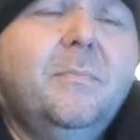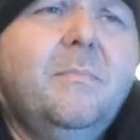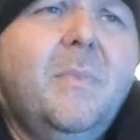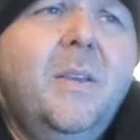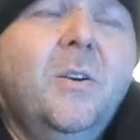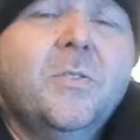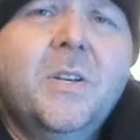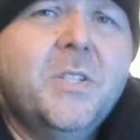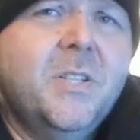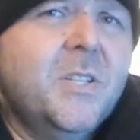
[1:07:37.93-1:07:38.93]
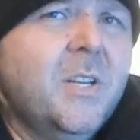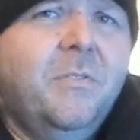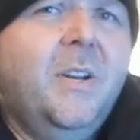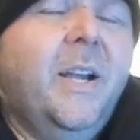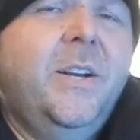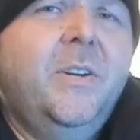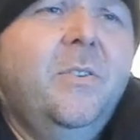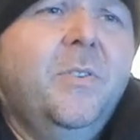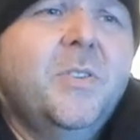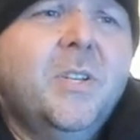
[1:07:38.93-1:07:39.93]
you know, especially the stuff that I do,
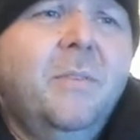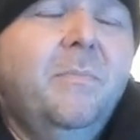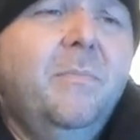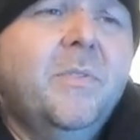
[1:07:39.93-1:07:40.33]
if there's some,